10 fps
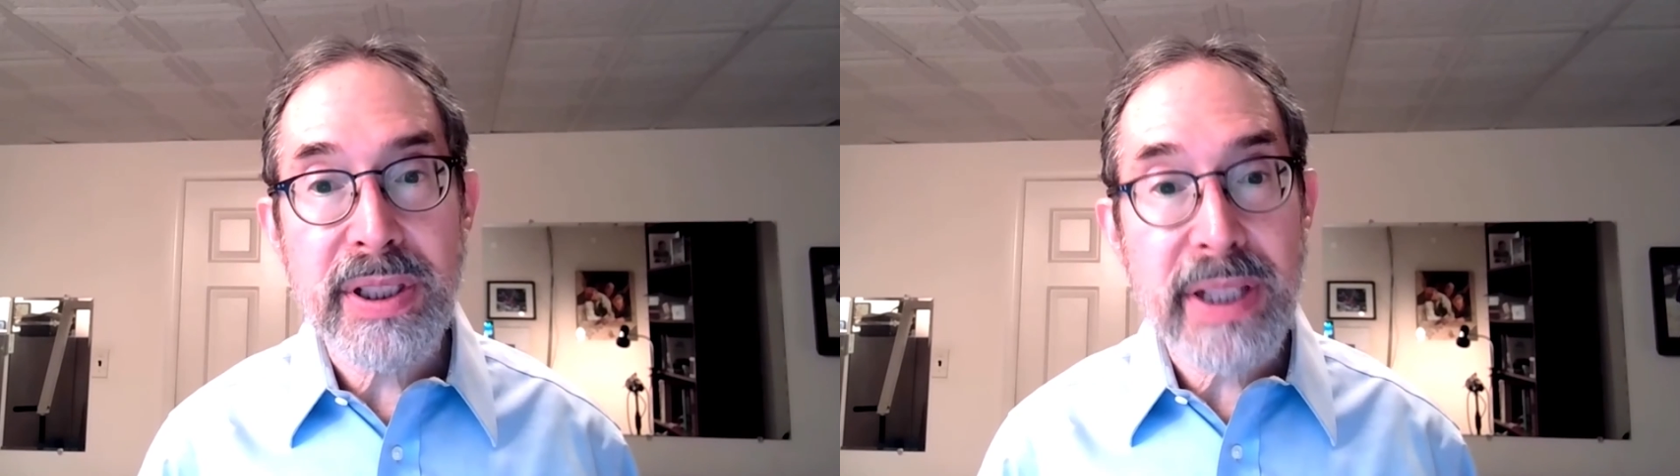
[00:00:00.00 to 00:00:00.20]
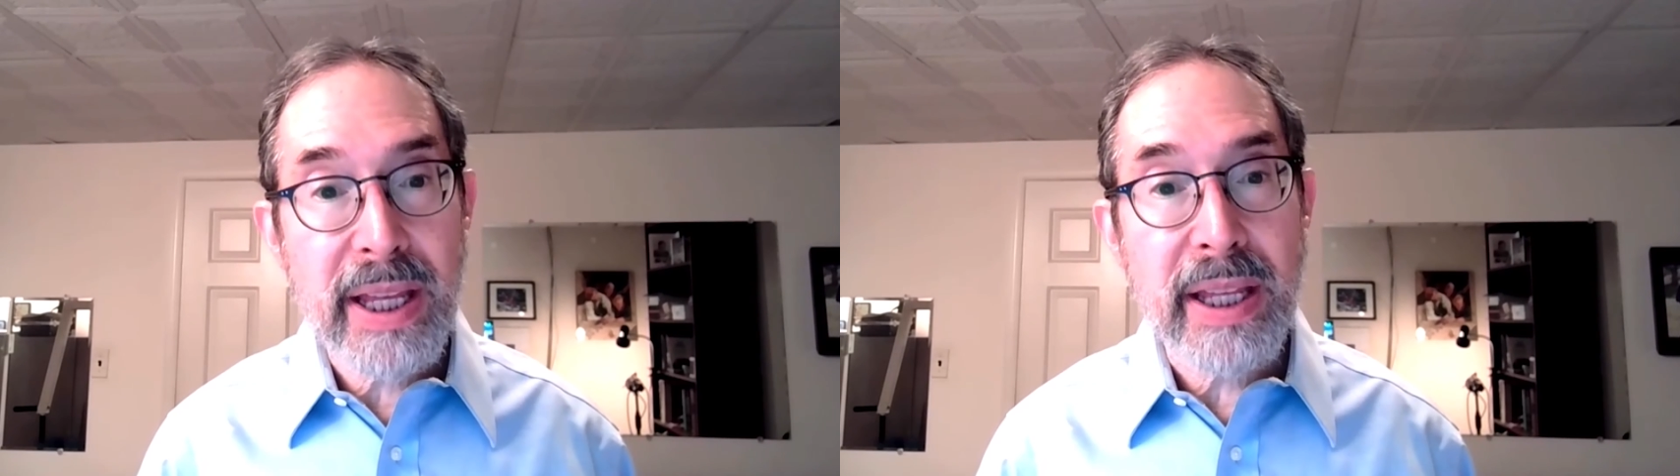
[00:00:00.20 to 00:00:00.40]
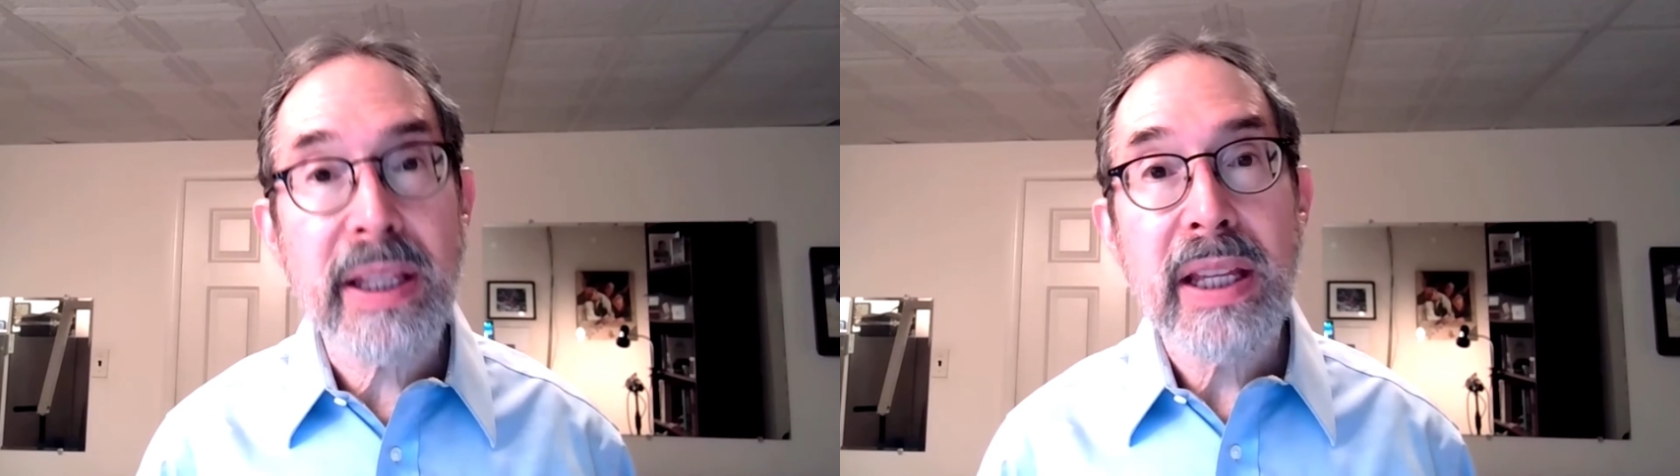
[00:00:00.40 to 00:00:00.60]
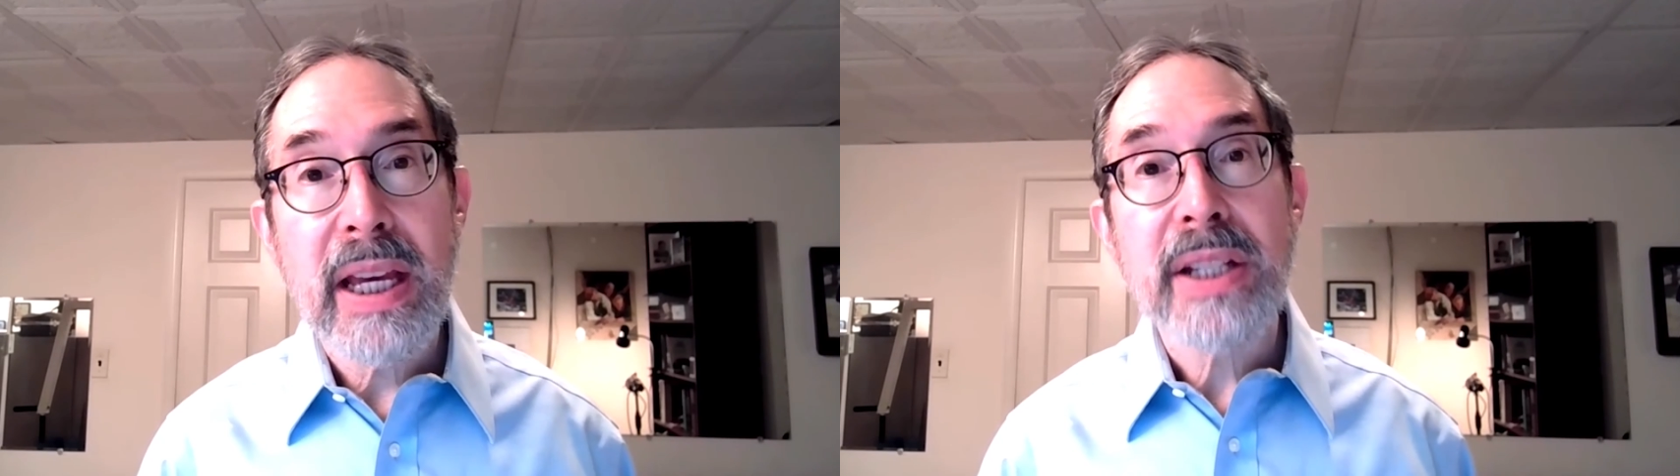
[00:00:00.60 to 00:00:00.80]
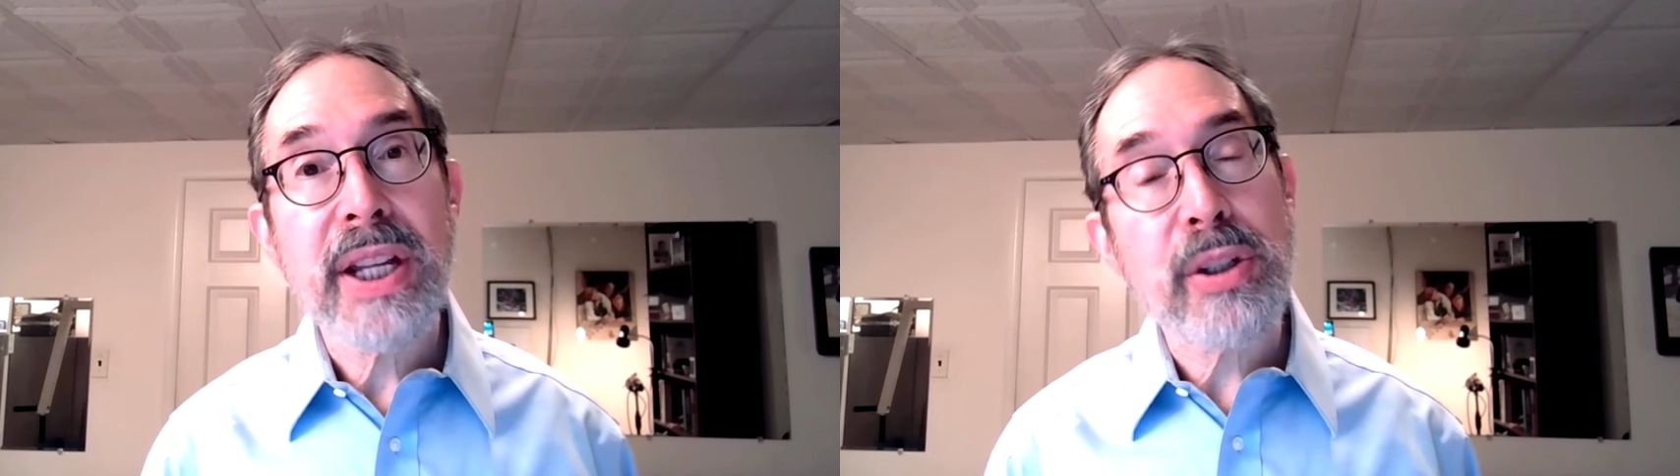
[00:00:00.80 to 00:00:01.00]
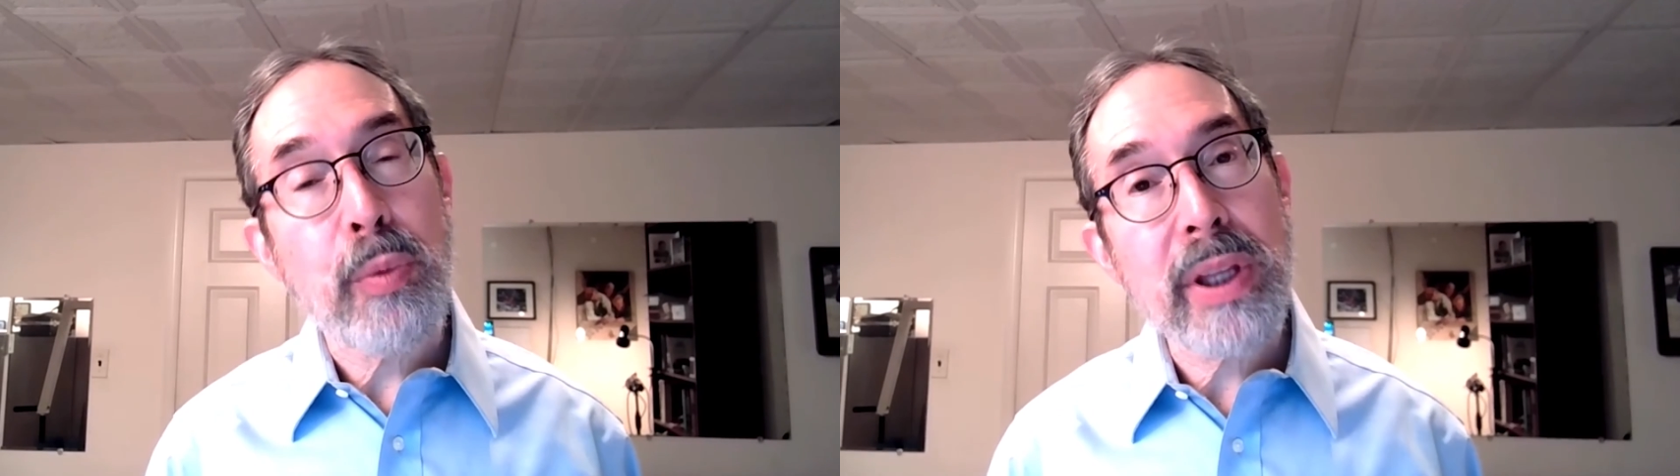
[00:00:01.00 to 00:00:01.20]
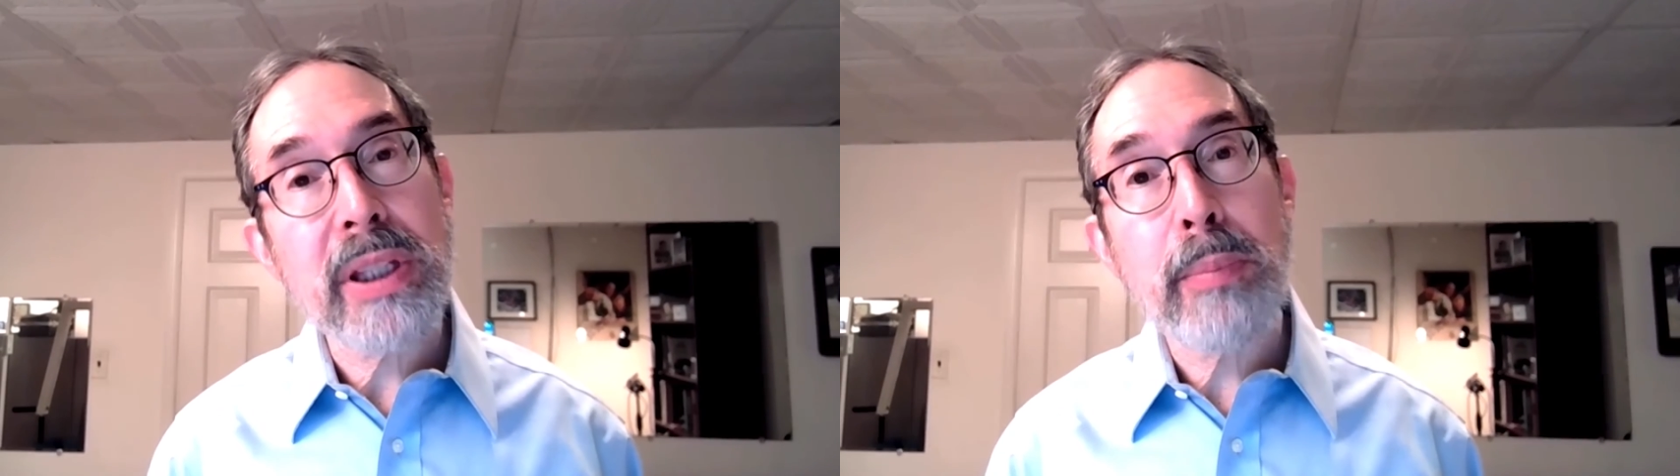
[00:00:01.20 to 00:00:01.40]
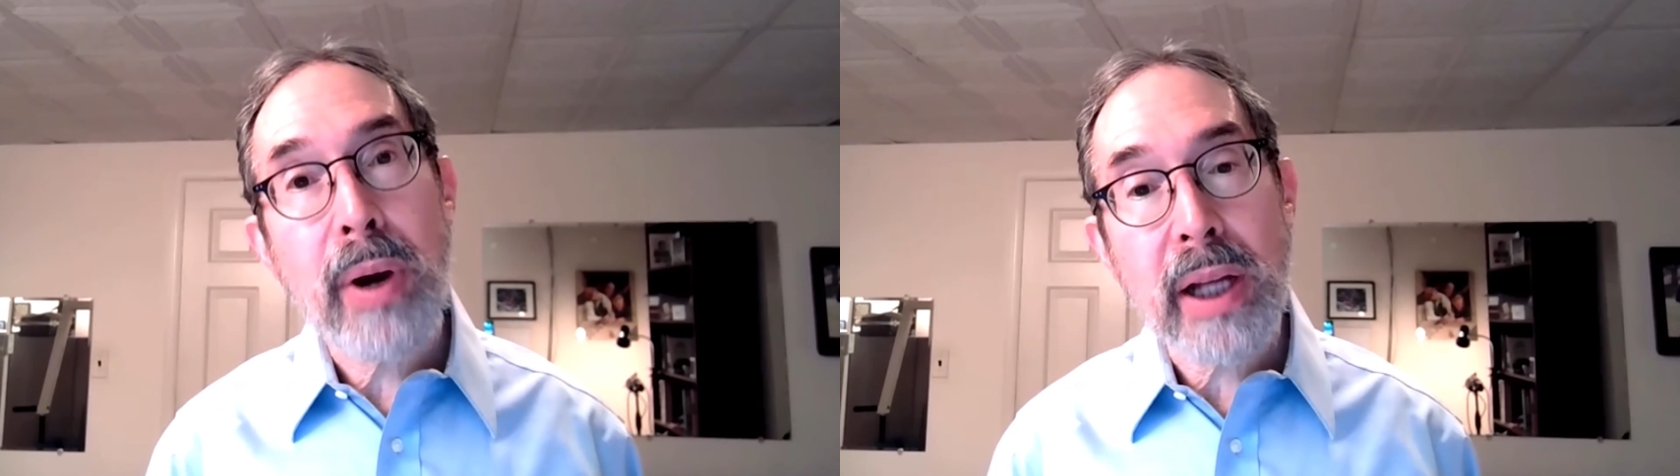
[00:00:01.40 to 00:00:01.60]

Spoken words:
Today, she has a weekly